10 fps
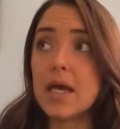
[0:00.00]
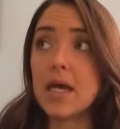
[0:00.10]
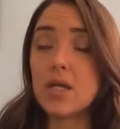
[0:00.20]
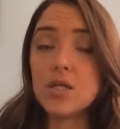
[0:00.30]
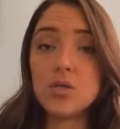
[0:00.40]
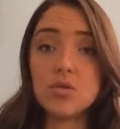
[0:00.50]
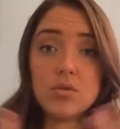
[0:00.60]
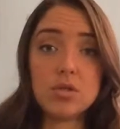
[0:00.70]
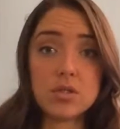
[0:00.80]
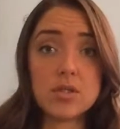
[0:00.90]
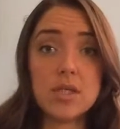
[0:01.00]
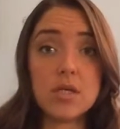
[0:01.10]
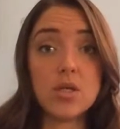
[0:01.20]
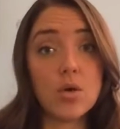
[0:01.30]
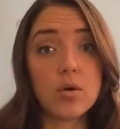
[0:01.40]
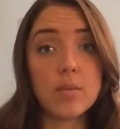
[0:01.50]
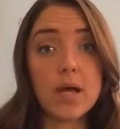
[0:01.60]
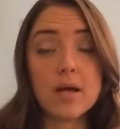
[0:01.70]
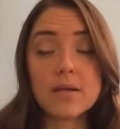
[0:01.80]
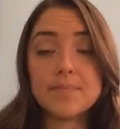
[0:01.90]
and you just need a yoga block.